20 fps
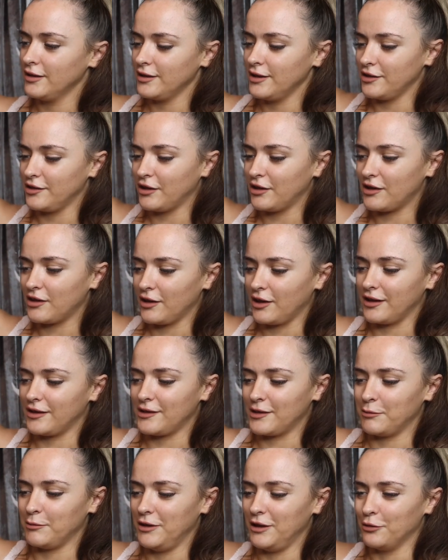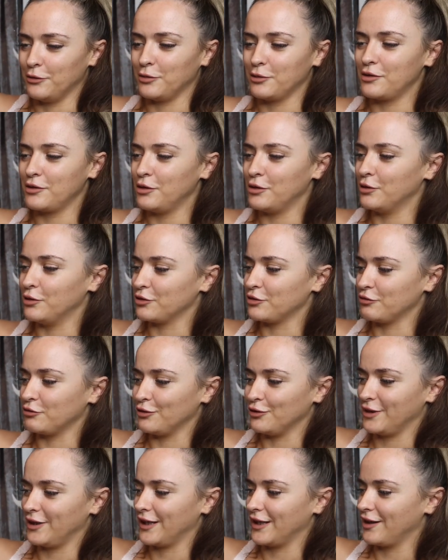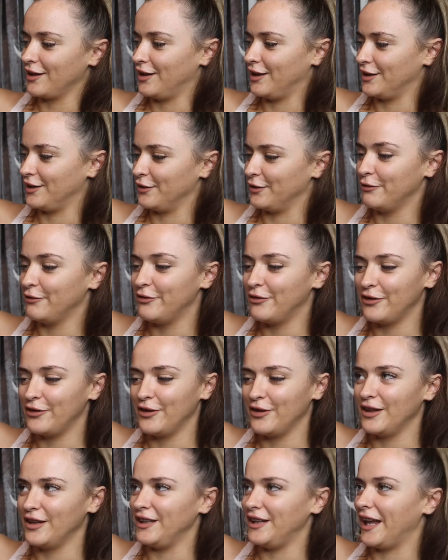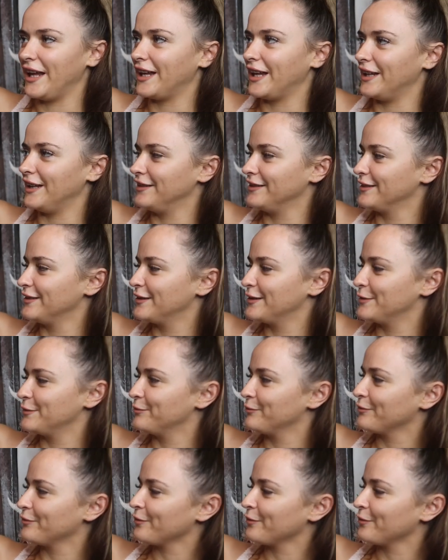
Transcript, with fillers: They're just like some little corduroy kind of leggings.